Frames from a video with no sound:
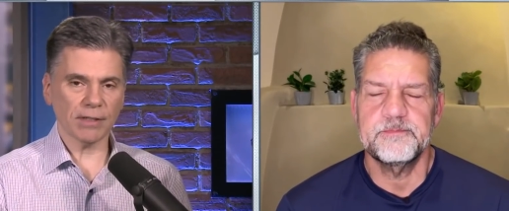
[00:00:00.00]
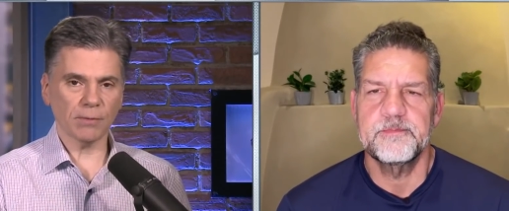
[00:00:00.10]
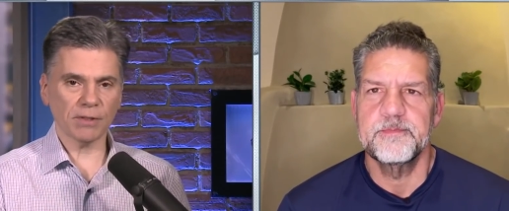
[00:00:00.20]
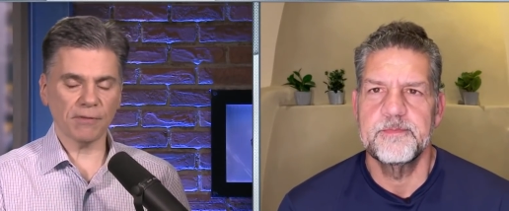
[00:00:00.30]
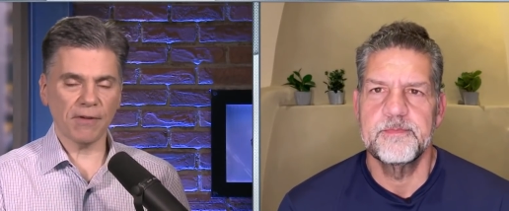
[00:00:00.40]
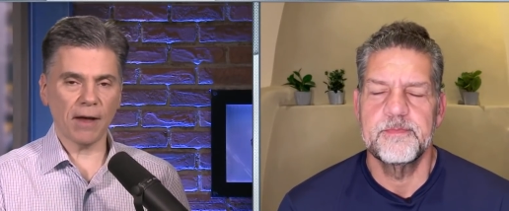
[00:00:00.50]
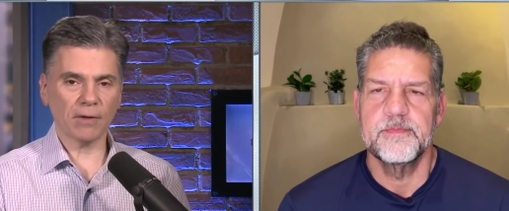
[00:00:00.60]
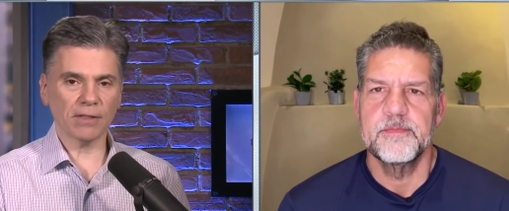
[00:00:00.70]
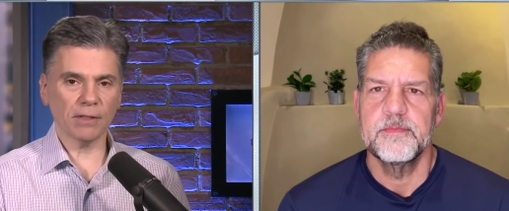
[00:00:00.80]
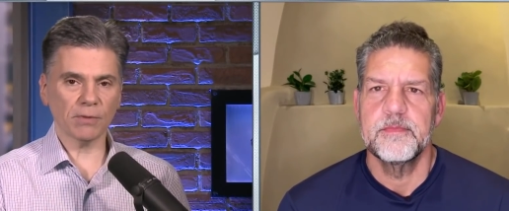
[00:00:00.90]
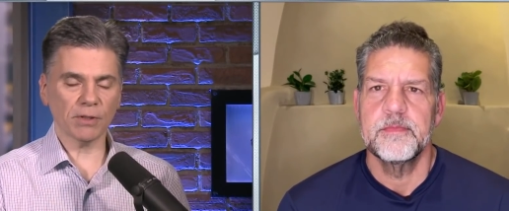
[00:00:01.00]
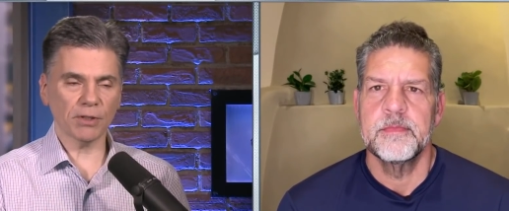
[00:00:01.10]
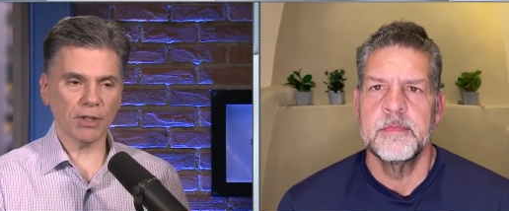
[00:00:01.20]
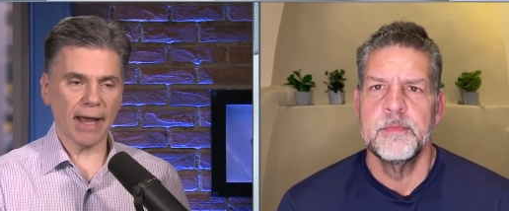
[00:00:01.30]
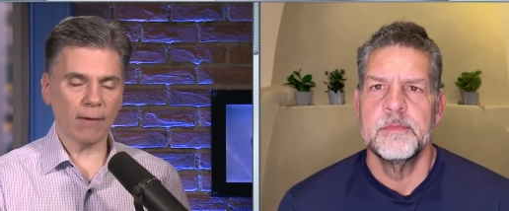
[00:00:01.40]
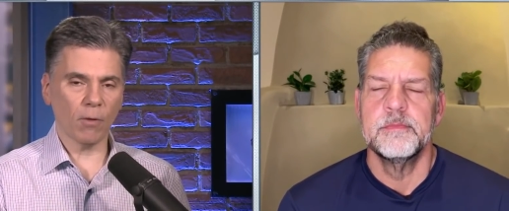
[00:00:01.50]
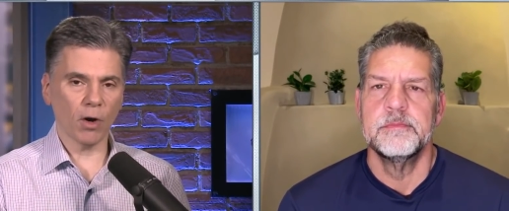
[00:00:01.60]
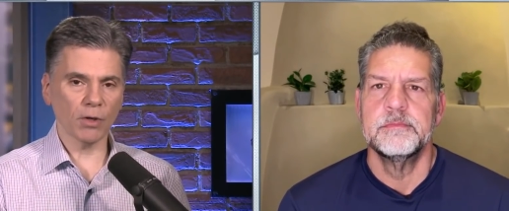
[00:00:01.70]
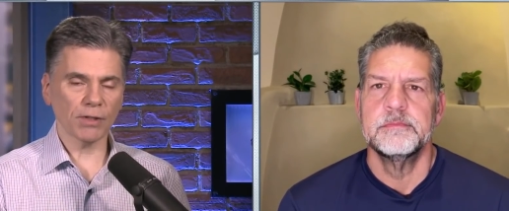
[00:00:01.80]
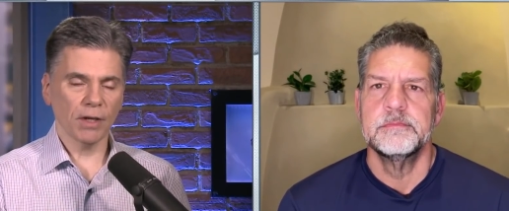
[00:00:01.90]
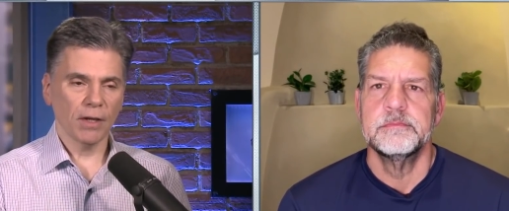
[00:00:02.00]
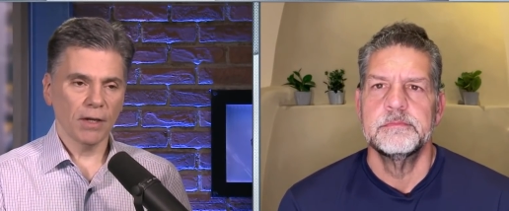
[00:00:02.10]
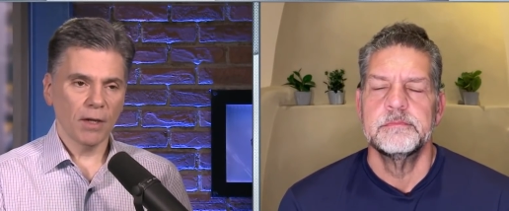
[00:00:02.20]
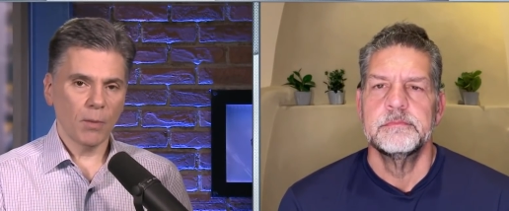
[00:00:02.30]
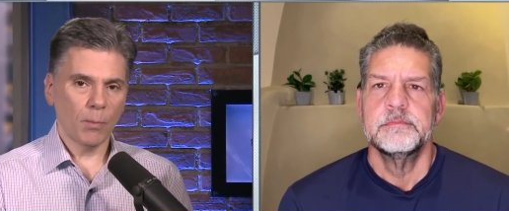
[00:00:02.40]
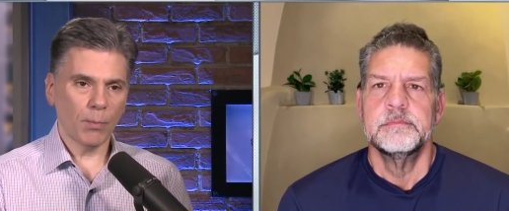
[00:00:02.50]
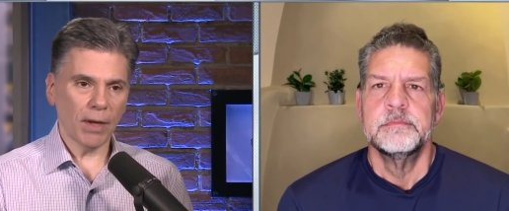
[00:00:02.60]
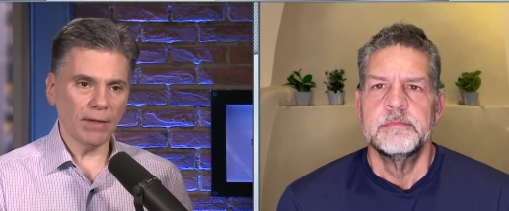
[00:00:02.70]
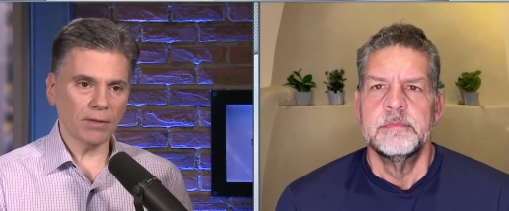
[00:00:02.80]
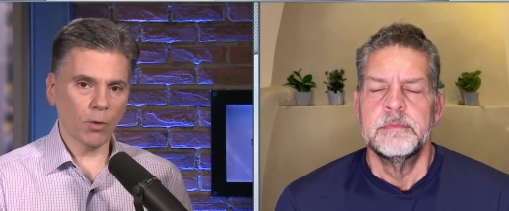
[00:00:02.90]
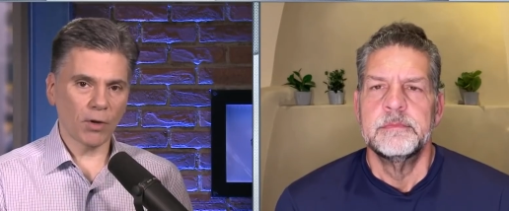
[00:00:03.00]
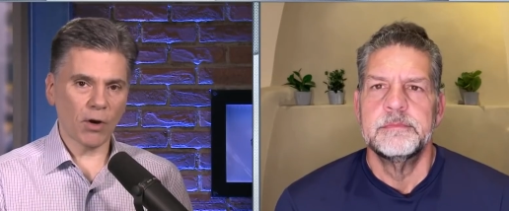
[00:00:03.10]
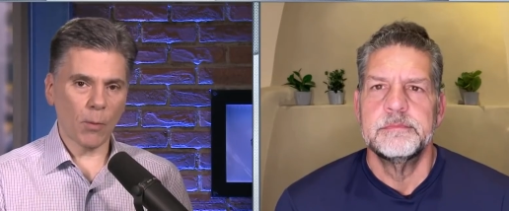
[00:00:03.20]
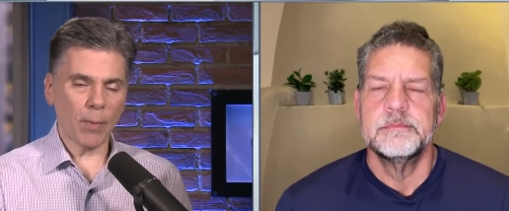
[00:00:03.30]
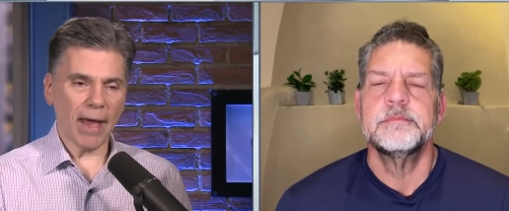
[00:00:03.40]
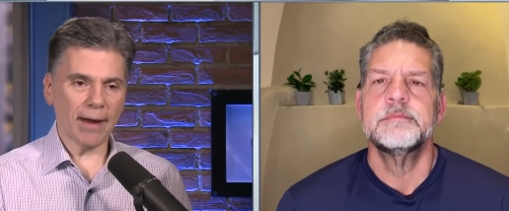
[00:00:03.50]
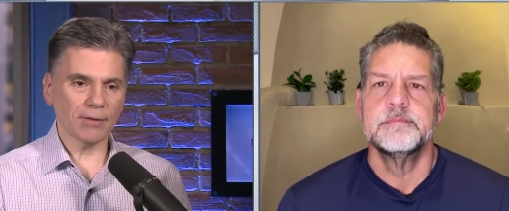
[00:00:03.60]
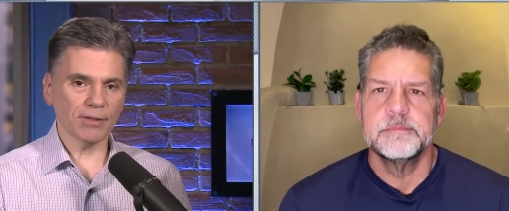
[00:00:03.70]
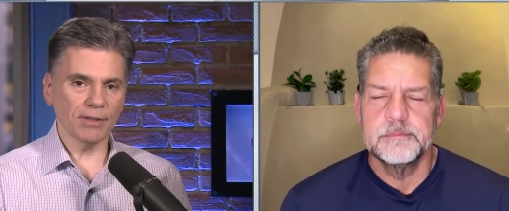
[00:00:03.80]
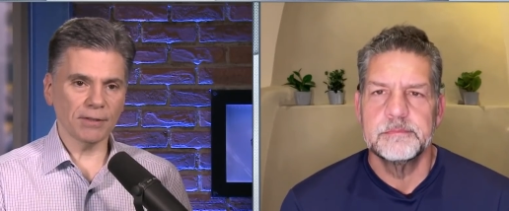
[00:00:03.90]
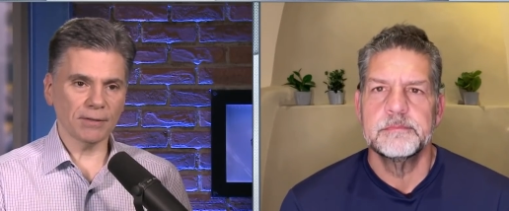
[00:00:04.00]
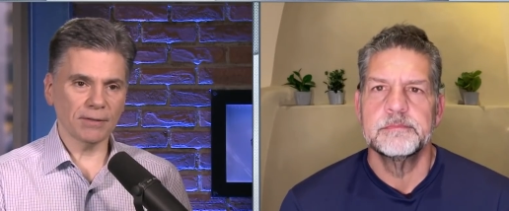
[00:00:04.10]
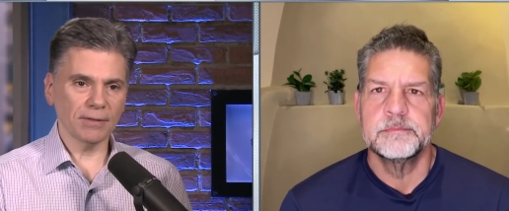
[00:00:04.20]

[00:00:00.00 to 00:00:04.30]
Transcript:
Speaker 1: It was the Falcons and it was the Jaguars. But Cordarrelle Patterson